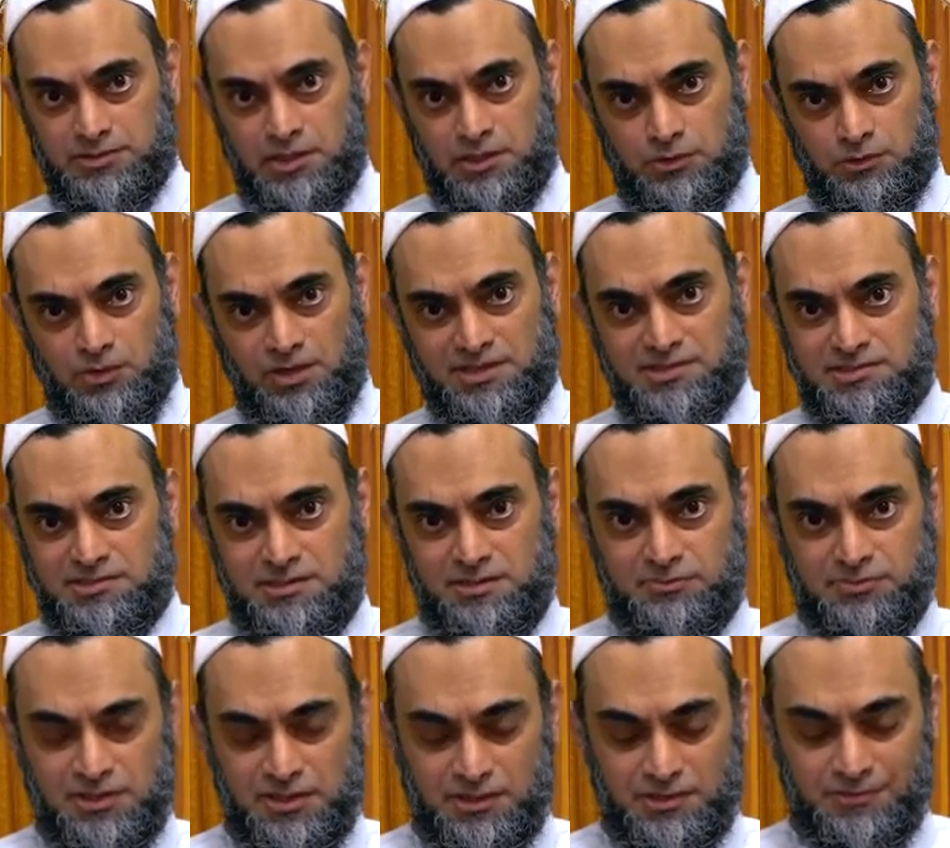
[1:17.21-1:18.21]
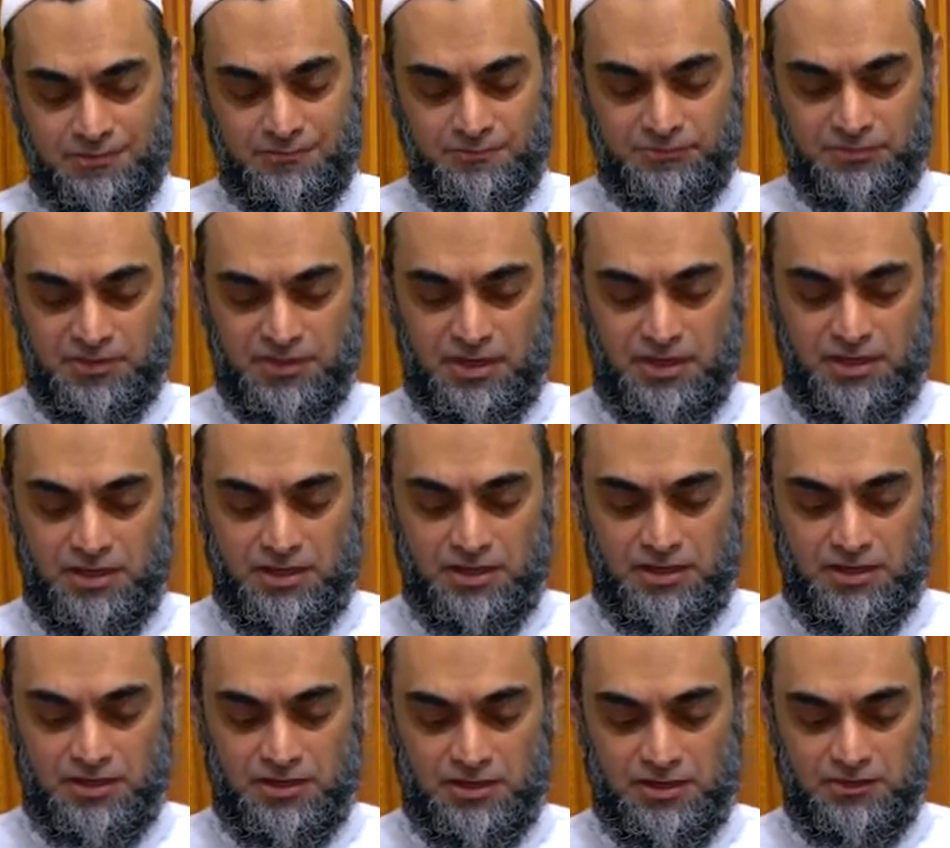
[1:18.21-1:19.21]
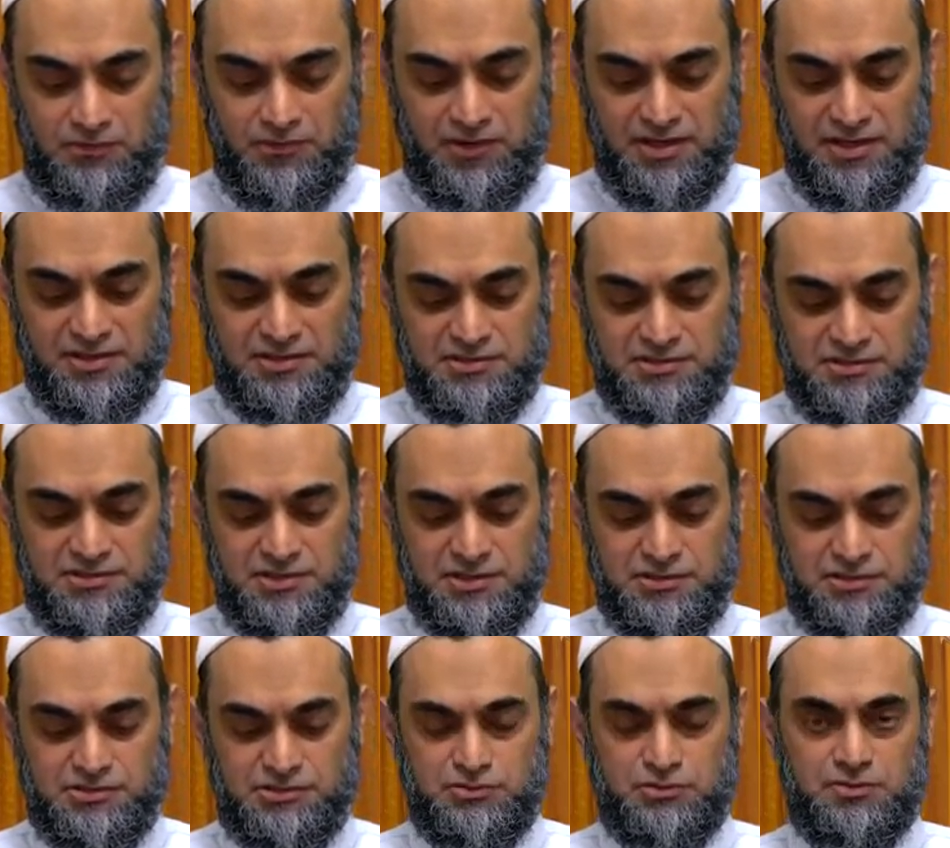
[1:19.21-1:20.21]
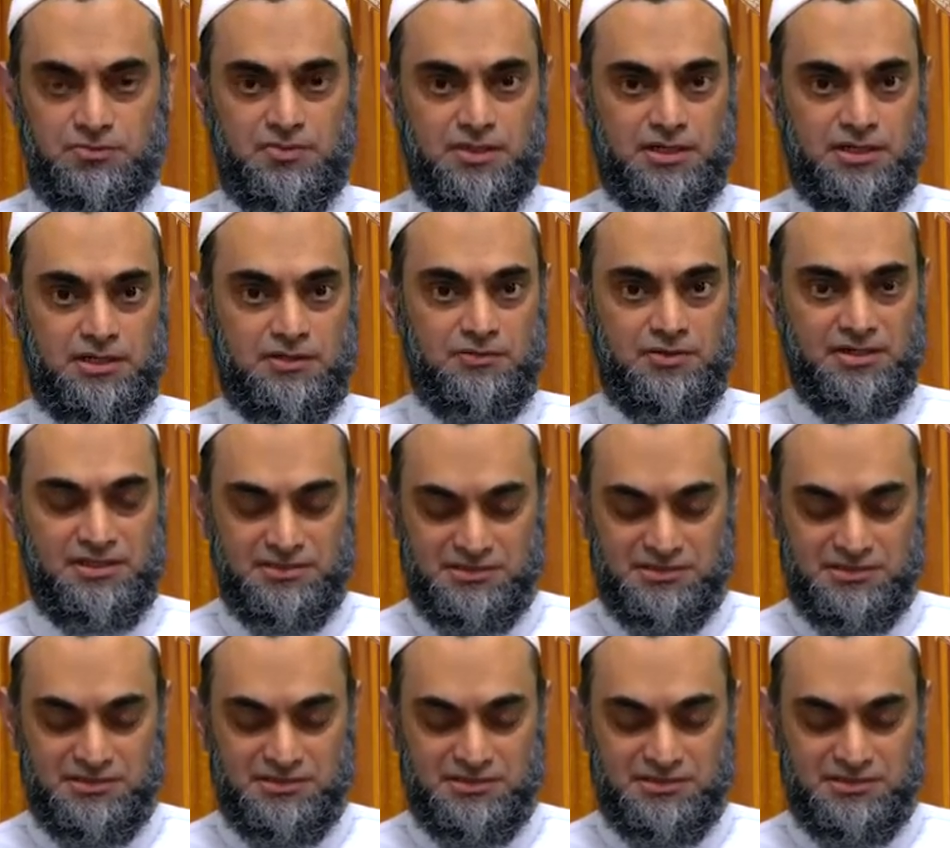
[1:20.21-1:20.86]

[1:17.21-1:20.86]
Taqwa is something where in Surah Baqarah